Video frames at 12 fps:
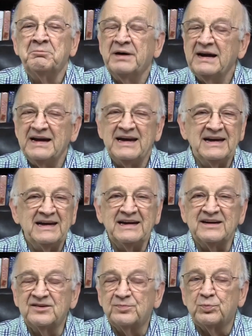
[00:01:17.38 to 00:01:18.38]
But it
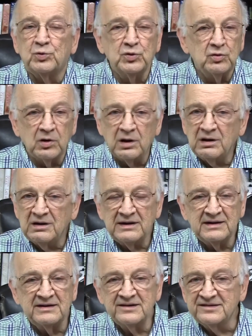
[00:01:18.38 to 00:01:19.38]
is brutal.
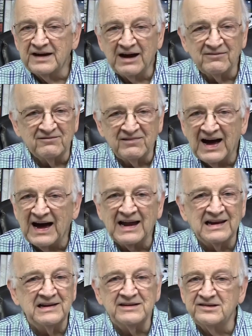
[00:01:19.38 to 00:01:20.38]
It's got
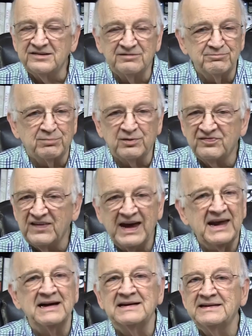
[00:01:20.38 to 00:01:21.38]
violence,
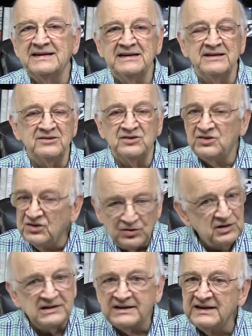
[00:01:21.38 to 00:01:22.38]
profanity,
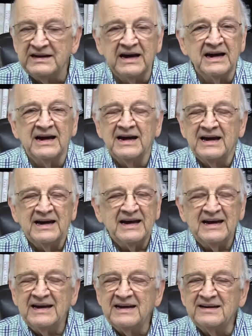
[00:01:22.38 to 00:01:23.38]
nudity.
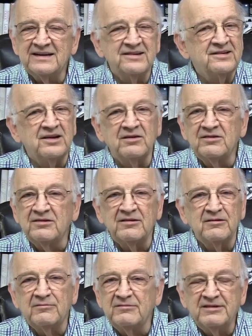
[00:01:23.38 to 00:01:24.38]
It's
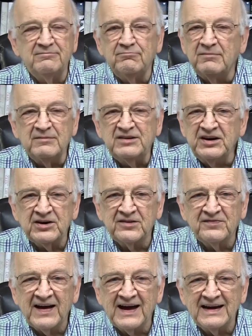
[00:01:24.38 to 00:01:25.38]

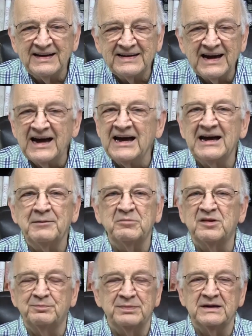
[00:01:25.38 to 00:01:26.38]
terrifying at
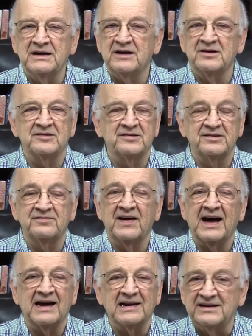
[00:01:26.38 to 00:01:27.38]
times because the
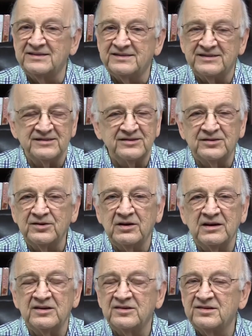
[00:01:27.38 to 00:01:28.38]
violence is
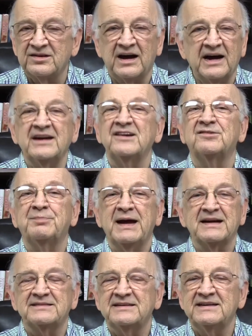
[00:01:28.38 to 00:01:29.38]
is
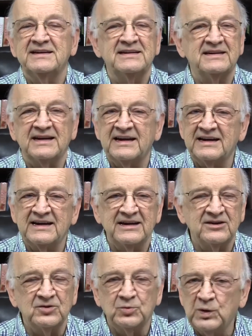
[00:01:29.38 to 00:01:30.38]
unexpected
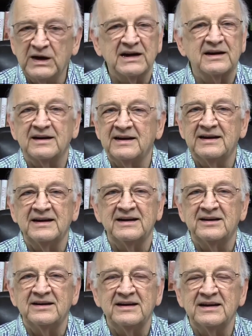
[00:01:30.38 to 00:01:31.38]
and quick
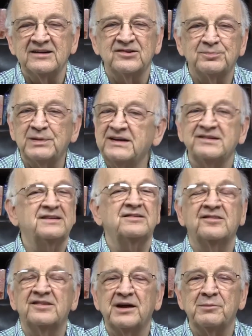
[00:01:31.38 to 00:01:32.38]
and explicit
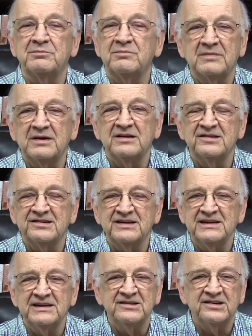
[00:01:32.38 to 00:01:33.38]
in some
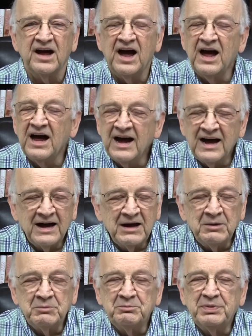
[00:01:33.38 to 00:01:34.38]
scenes,
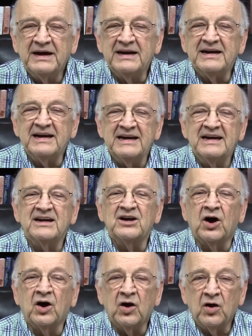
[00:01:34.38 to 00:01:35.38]
but it
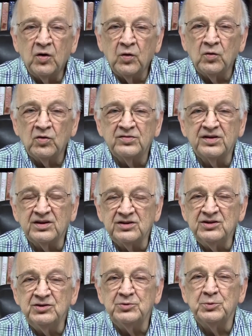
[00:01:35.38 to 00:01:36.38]
holds
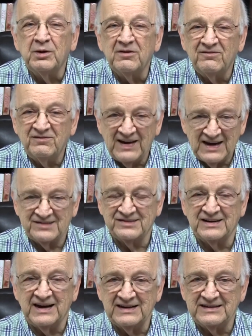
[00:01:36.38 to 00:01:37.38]
you
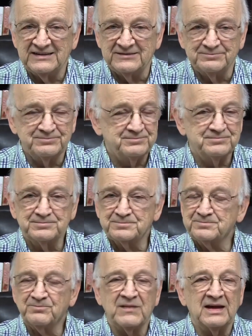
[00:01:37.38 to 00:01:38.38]
fascinated.
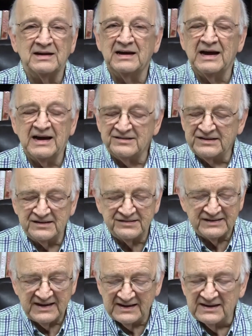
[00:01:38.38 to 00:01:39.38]
As I
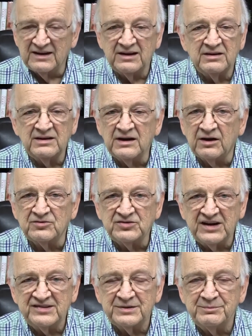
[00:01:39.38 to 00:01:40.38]
said, you know
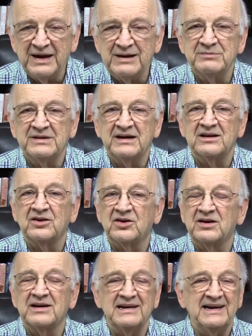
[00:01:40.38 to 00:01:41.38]
Jason Bateman and
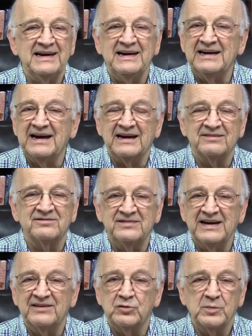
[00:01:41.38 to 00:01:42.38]
Laura Linney have
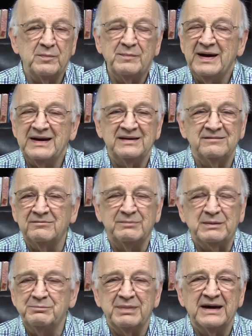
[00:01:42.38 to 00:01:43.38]
never
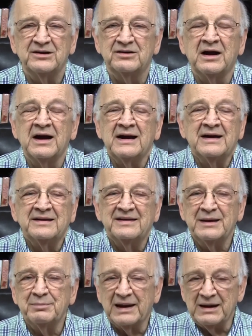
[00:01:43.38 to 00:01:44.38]
been, better.
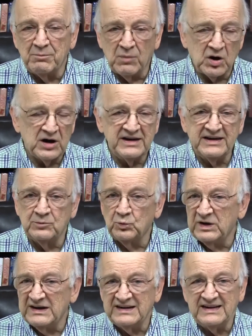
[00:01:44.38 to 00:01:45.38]
They play Marty
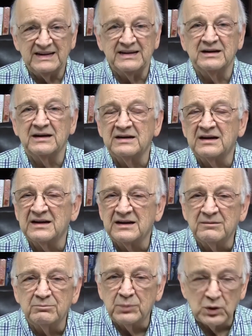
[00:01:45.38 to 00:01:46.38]
and Wendy
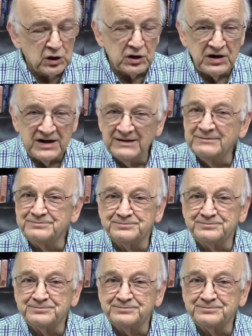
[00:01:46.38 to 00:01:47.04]
uh, Byrde.